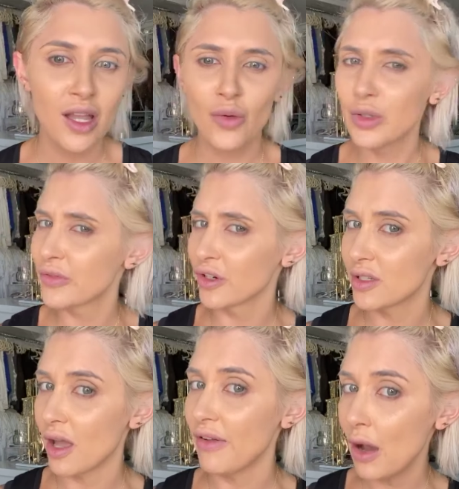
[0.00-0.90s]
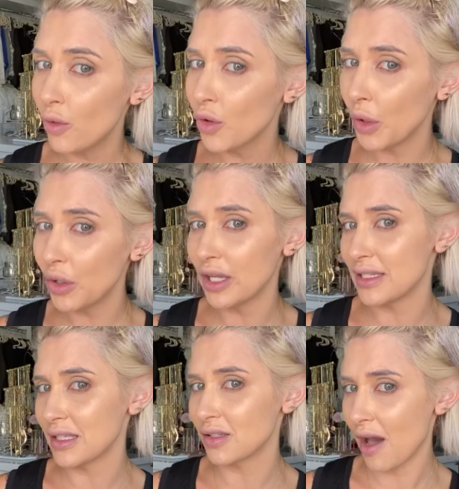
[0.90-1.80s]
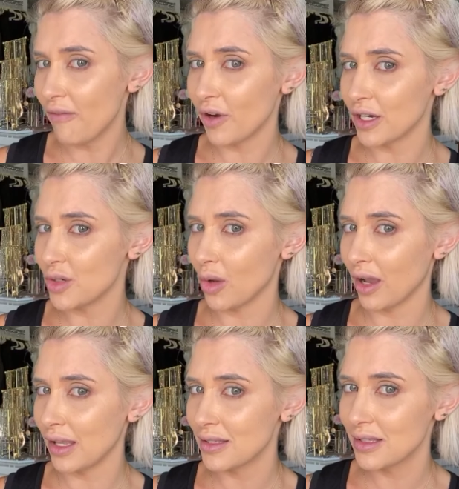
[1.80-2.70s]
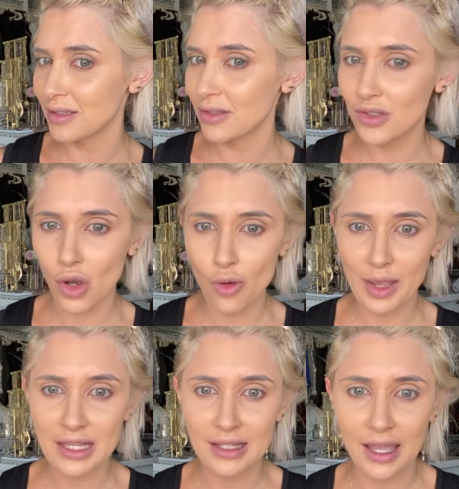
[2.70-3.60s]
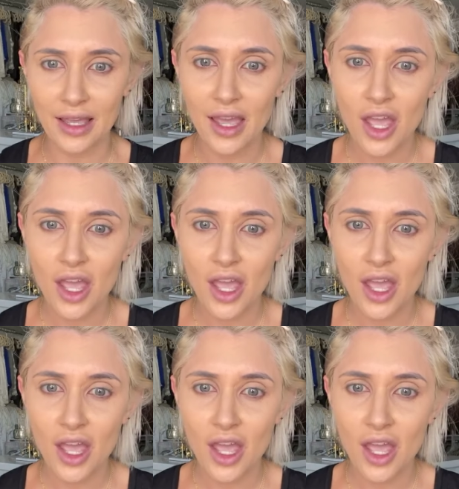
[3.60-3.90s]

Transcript: which first off, how good is this coverage, you guys? So amazing.